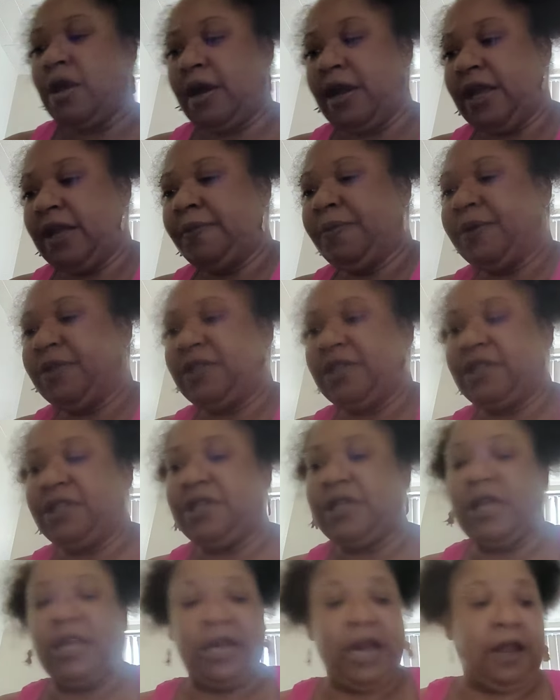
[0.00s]
They're in
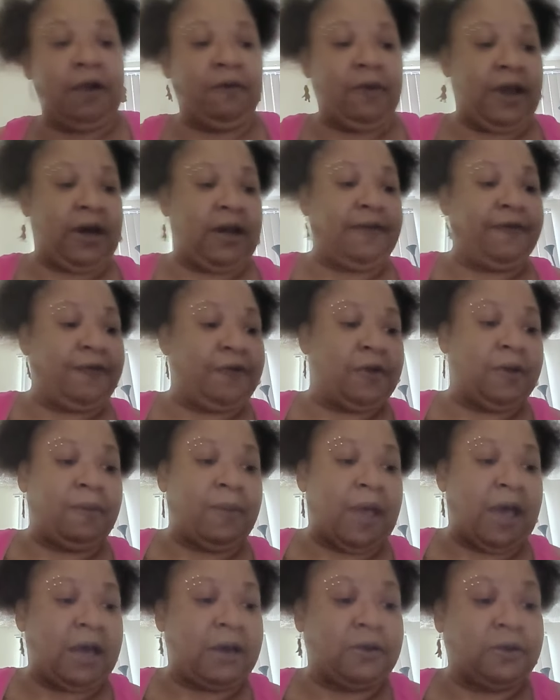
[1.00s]
position and they're ready for the
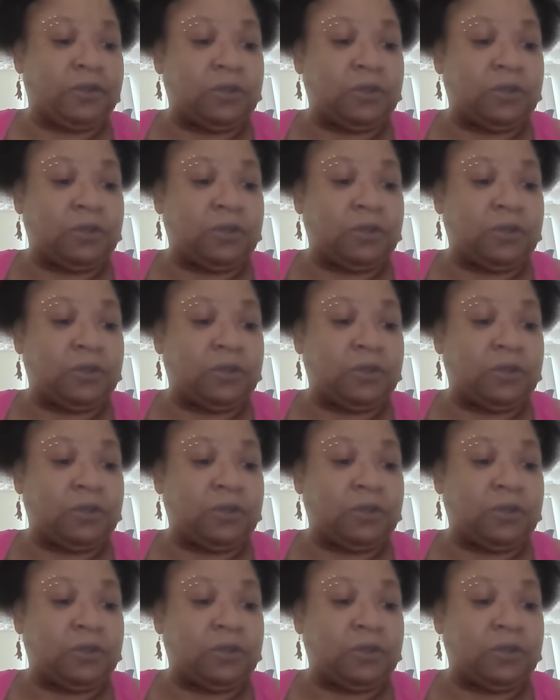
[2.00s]
battle.